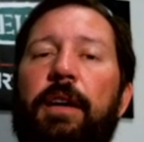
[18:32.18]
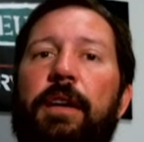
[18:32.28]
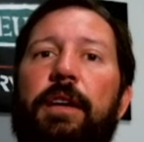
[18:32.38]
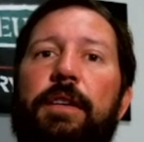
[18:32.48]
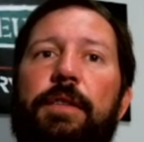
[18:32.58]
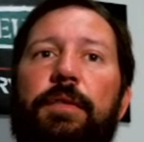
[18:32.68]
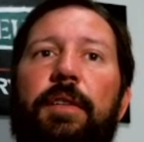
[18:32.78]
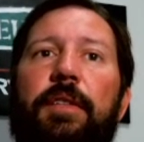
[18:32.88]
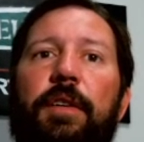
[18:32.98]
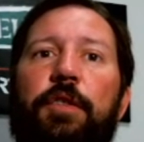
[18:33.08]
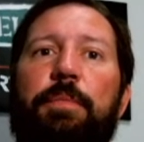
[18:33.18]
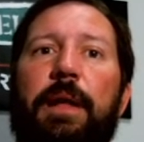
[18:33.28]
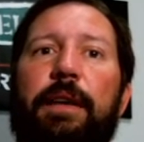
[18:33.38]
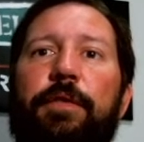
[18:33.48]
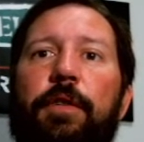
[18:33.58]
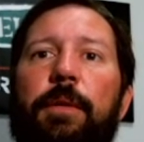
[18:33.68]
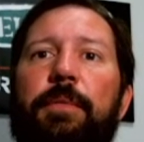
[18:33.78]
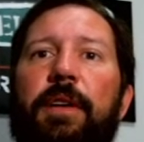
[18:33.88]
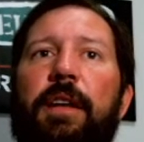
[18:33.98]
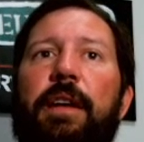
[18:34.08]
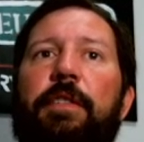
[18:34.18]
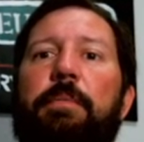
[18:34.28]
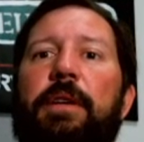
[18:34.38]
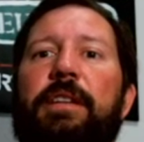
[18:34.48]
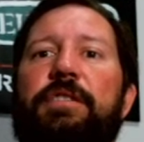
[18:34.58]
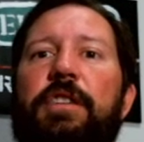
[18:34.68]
it uses those platforms, and everybody